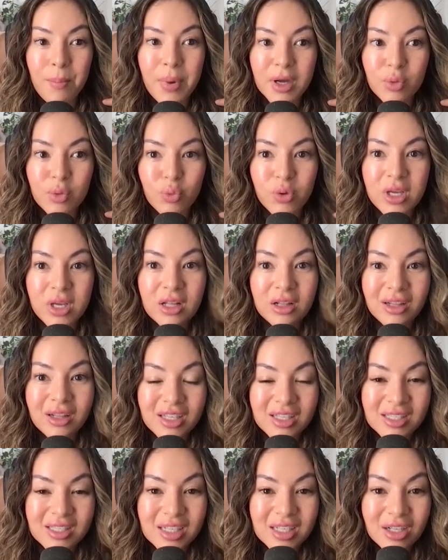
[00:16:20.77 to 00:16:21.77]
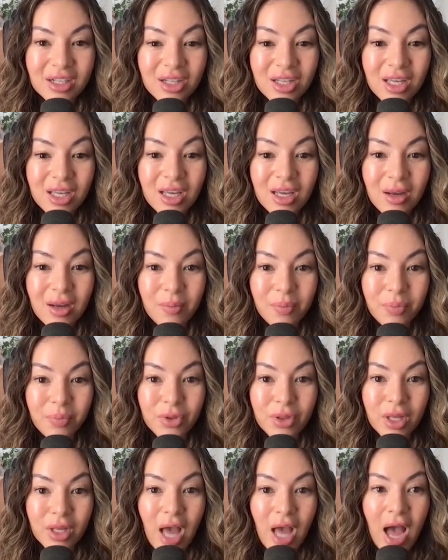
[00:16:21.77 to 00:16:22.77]
but realistically,
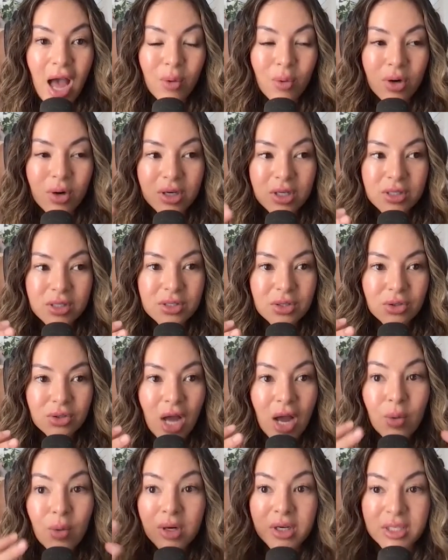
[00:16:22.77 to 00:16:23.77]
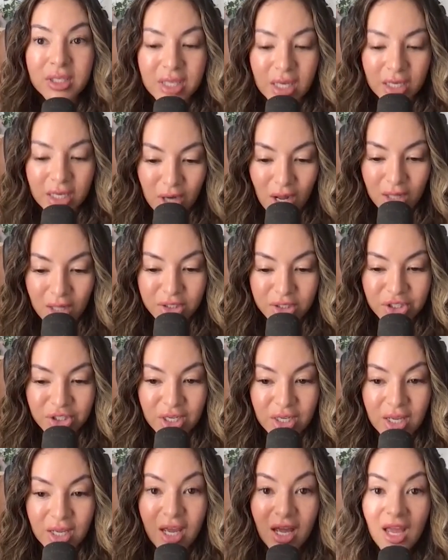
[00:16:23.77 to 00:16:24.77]
like I work in
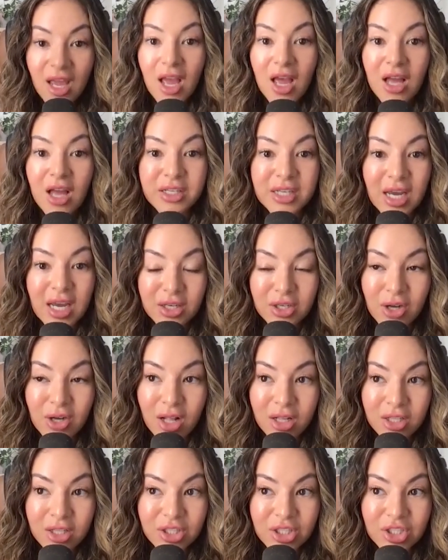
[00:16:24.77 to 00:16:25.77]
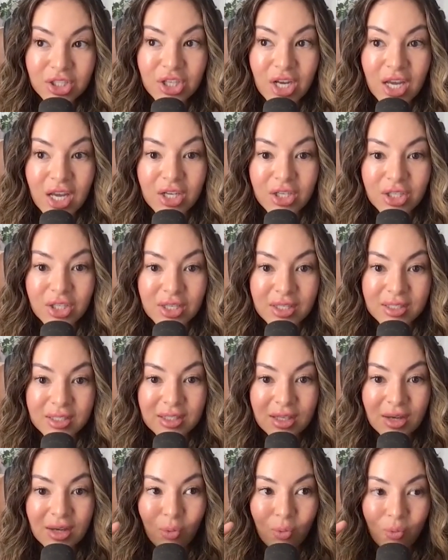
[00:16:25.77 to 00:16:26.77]
technology. Technology
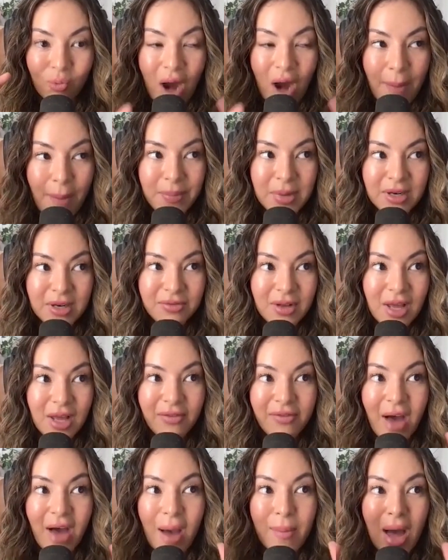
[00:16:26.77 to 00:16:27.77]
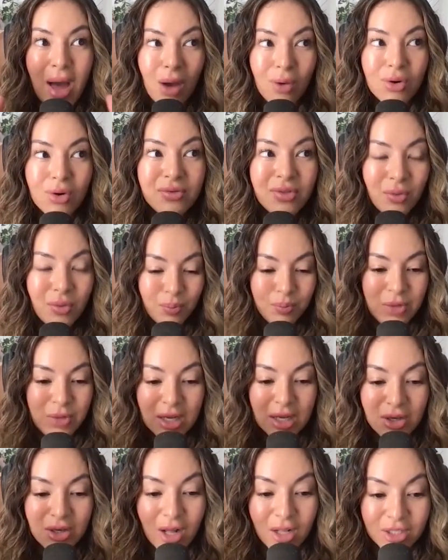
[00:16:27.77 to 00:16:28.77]
changes rapid. If I'm out of the
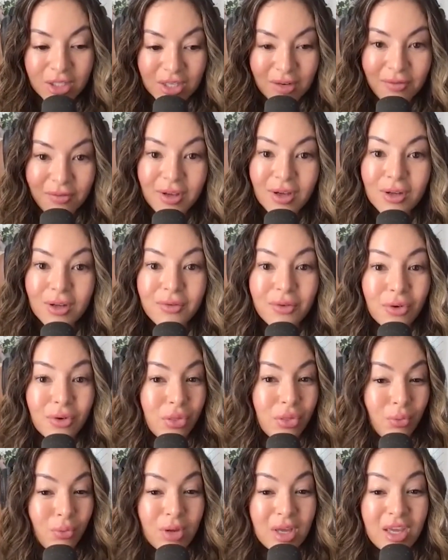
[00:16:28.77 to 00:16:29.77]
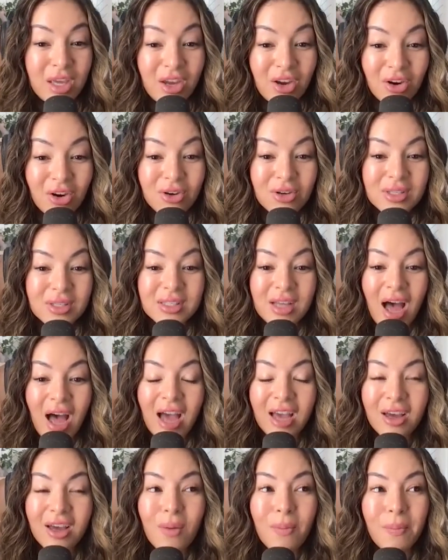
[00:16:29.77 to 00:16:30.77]
technology field for 3 years,
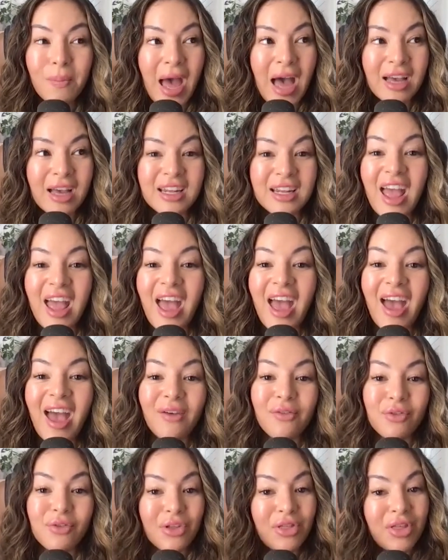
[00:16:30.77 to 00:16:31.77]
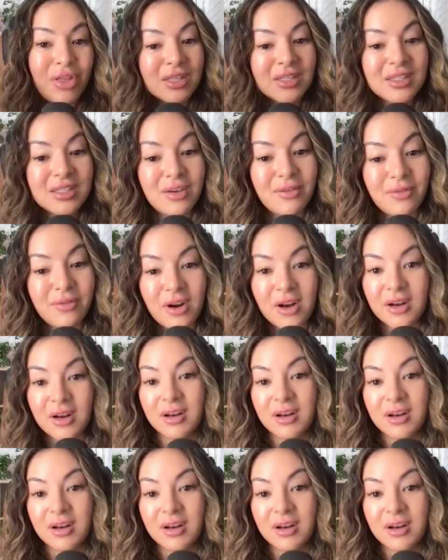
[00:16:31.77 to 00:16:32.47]
I come back and everything's different.